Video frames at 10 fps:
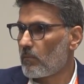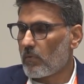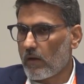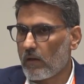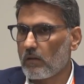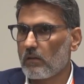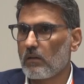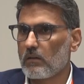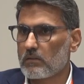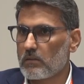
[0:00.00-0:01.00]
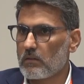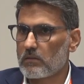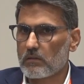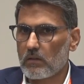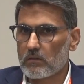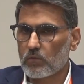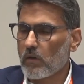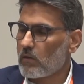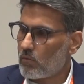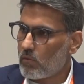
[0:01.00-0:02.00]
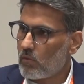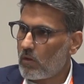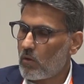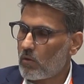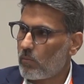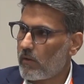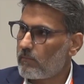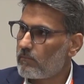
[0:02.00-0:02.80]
bright. It's going to go a long way.